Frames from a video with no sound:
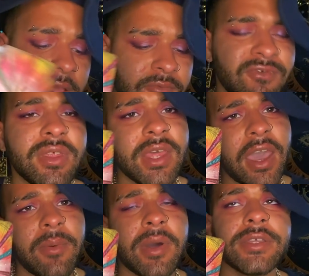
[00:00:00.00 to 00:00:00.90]
Really,
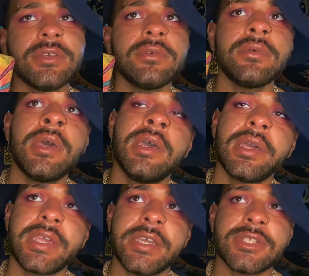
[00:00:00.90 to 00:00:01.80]
I want you,
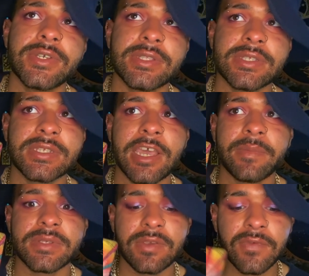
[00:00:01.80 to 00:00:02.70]
Cancer, at this time,
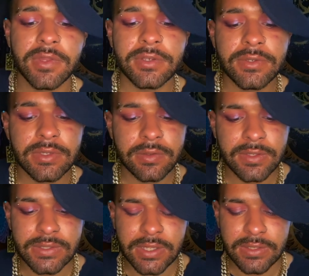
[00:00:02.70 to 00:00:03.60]
because I really do get
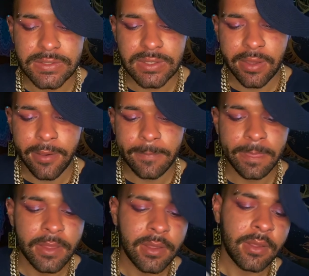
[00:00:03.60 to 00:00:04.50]
this sense that
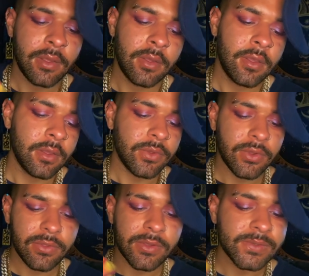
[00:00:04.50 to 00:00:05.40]

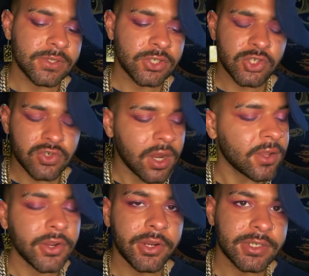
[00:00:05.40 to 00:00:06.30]
there's this
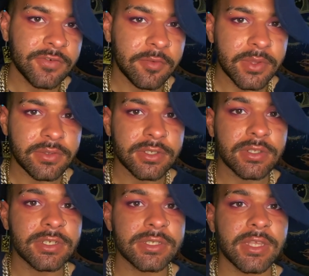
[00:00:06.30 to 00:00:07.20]
strong urge from you
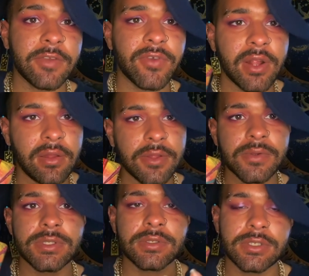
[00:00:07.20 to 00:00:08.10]
to just like
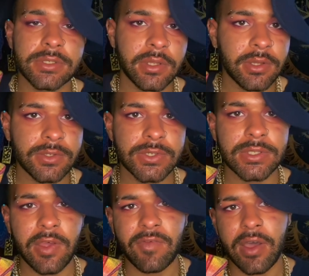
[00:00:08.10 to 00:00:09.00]
recluse and just close
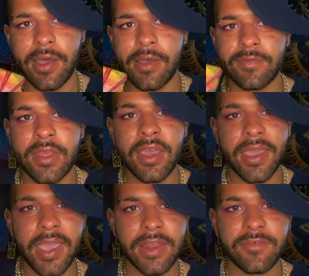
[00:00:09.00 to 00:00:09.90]
yourself off.
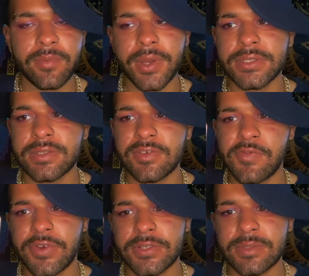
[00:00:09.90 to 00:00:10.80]
Eight of Wands in the
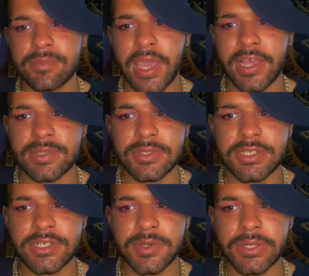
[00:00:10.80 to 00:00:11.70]
reverse has me
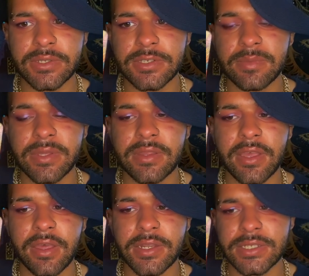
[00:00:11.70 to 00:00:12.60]
showing to me
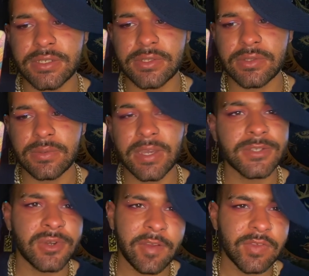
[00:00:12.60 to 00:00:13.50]
that you
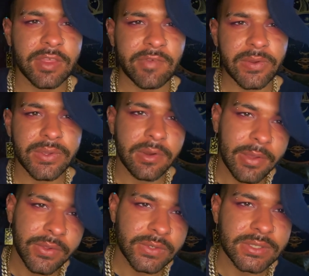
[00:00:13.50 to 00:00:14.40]
guys are not feeling very good
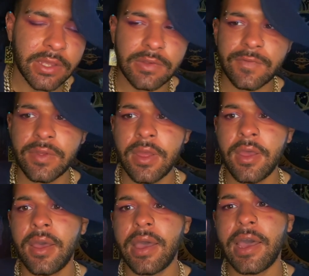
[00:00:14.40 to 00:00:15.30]
about yourself.
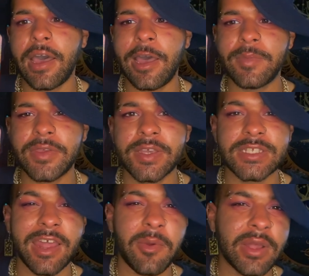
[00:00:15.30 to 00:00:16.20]
You guys
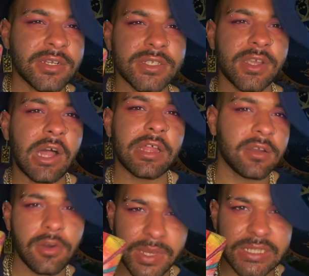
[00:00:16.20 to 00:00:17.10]
kind of want to just call it
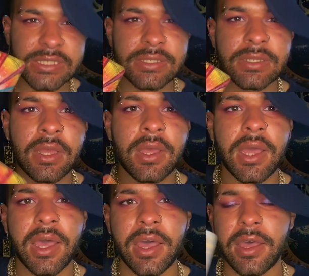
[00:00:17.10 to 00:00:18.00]
quits.
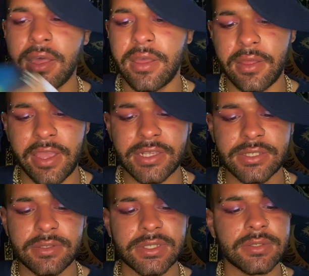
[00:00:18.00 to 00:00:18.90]

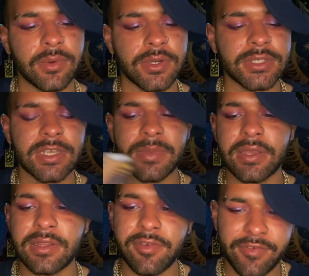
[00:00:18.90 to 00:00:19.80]
Ace of Swords coming
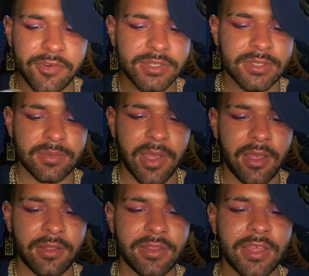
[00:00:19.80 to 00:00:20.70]
in the reverse as
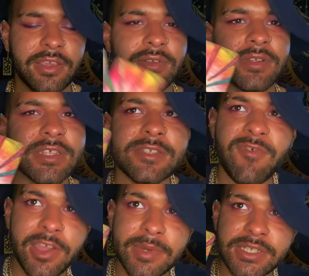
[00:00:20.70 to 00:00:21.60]
well. Like this is
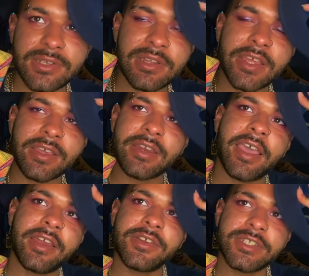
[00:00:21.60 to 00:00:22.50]
very much so like an
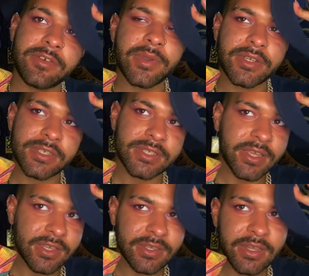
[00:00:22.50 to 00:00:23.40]
energy where it's just
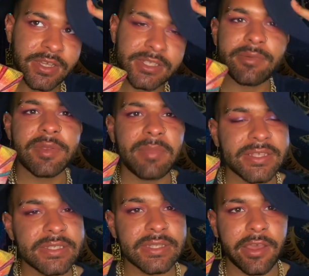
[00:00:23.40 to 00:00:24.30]
like someone
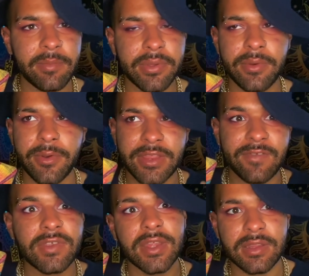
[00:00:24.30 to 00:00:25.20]
messes up or they
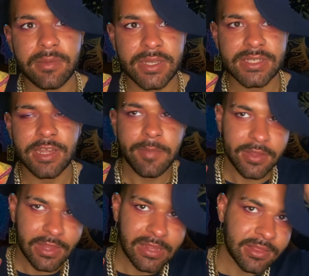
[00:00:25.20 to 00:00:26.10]
feel like they messed up,
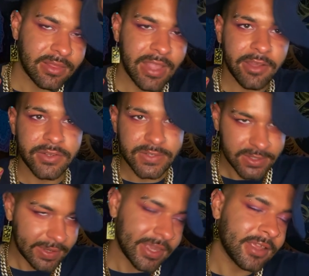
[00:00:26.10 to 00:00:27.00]
and then now they're just
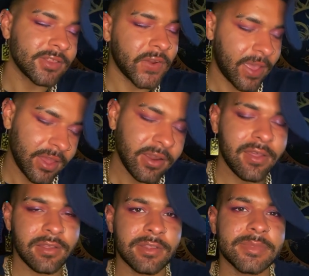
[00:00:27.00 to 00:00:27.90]
like hitting their head,
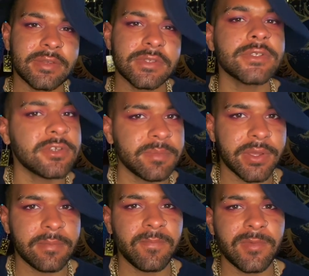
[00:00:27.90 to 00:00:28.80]
calling themselves
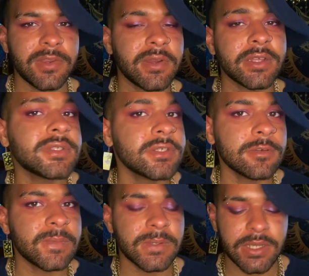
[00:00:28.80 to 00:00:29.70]
stupid. When you're not
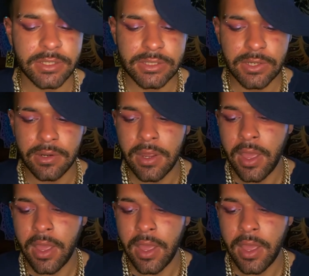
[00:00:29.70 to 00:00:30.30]
stupid, Cancer.